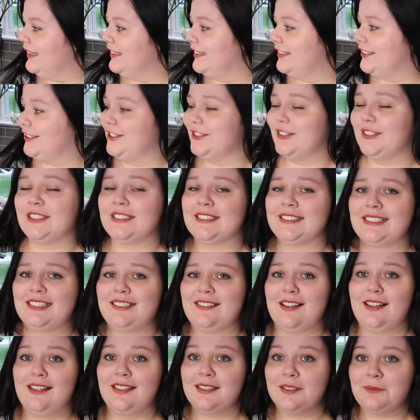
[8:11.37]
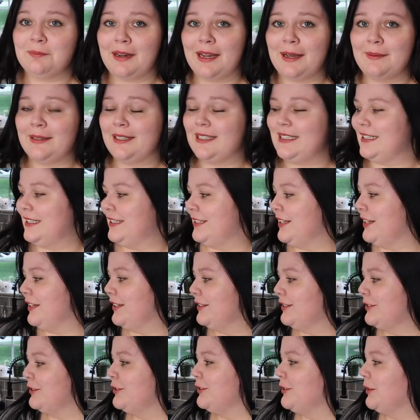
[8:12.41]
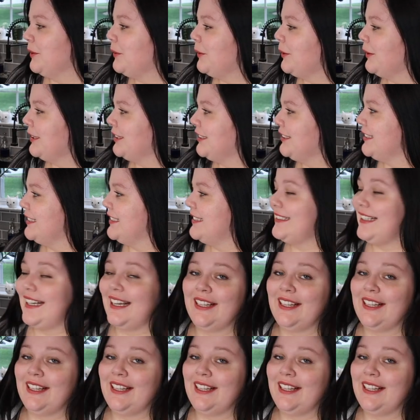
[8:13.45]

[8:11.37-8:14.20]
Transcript: She looks, in my opinion, so gorgeous.